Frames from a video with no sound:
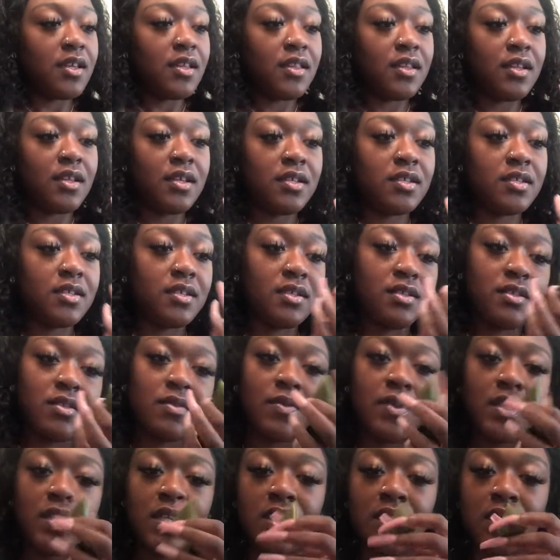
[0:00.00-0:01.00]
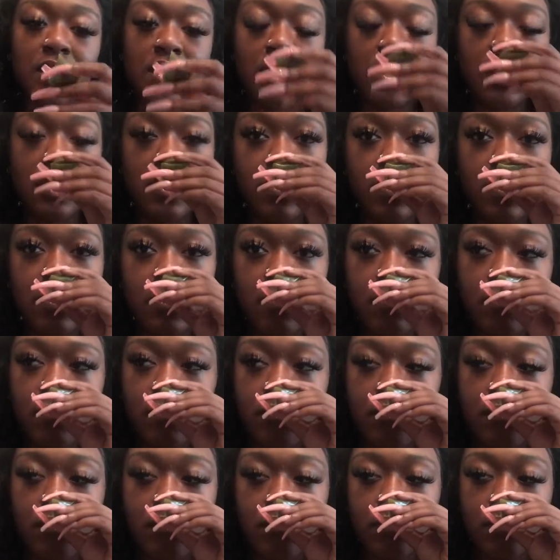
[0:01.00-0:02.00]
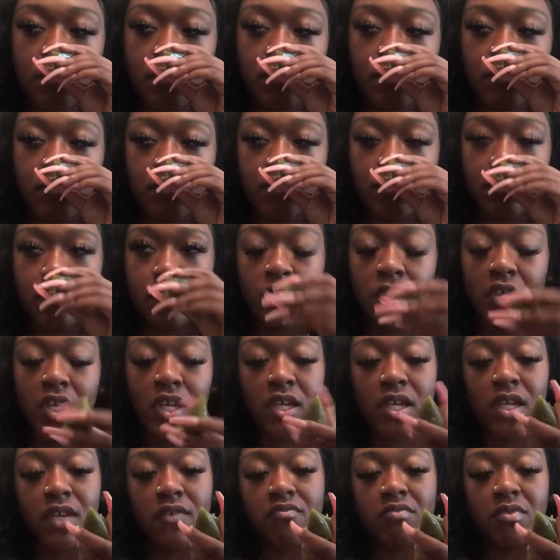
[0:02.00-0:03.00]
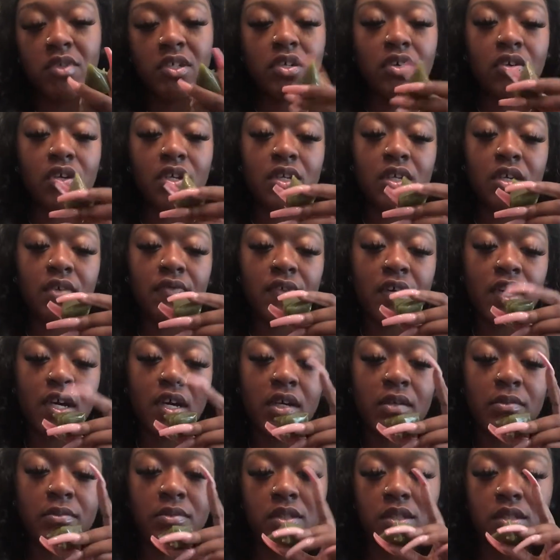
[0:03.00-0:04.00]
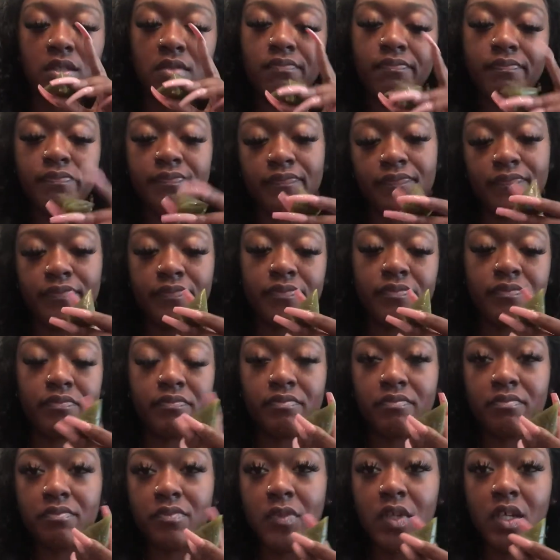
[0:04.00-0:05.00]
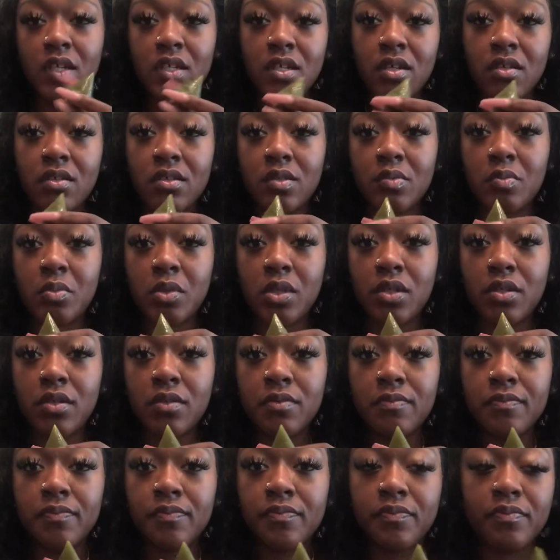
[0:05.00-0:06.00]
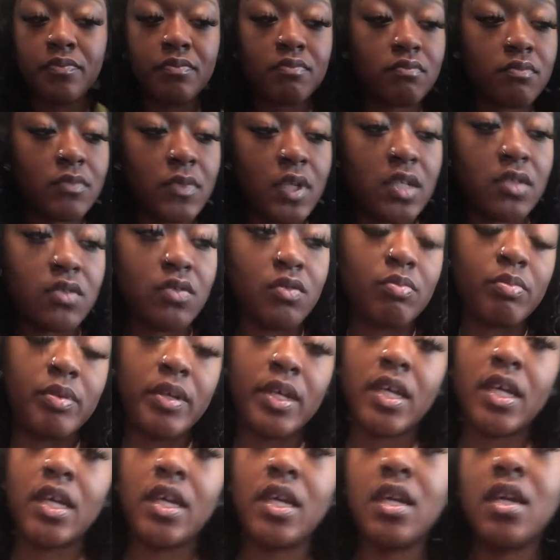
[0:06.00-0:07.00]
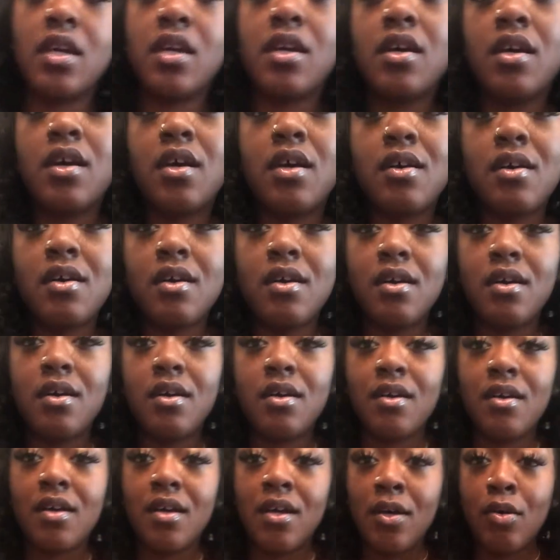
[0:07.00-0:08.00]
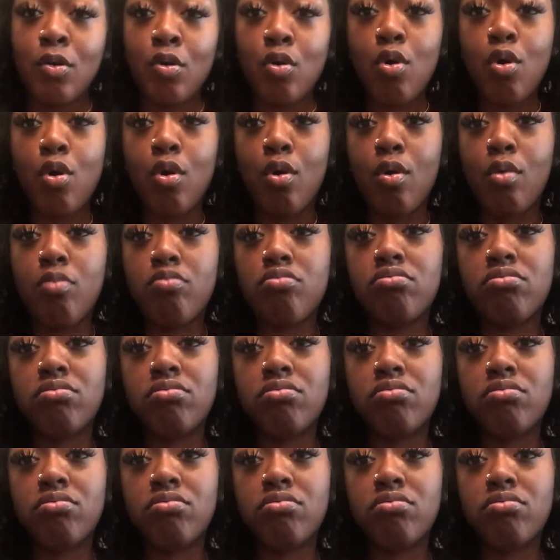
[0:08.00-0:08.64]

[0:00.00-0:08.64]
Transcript: This is what it is. Yeah, it gives me coconut vibes. And that's how it smells. Not too bad. Oh.